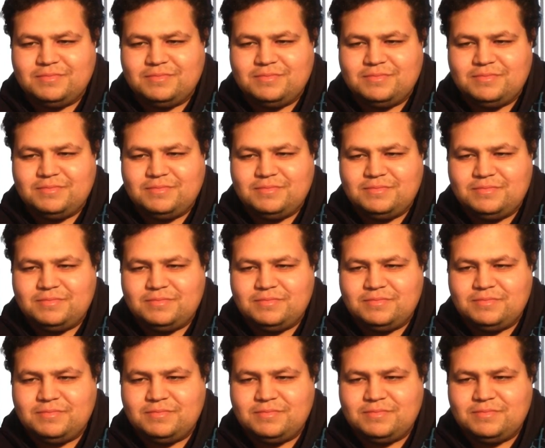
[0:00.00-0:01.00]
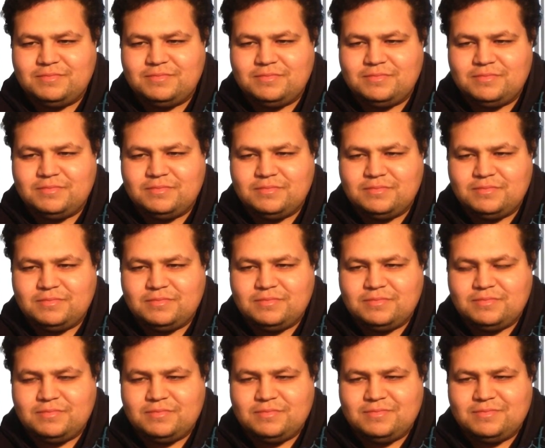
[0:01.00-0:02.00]

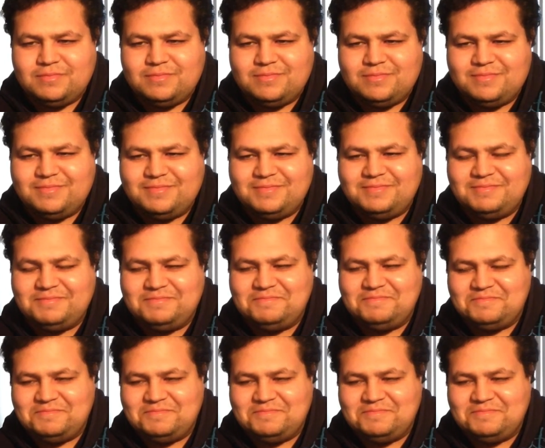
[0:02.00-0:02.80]
(not speaking)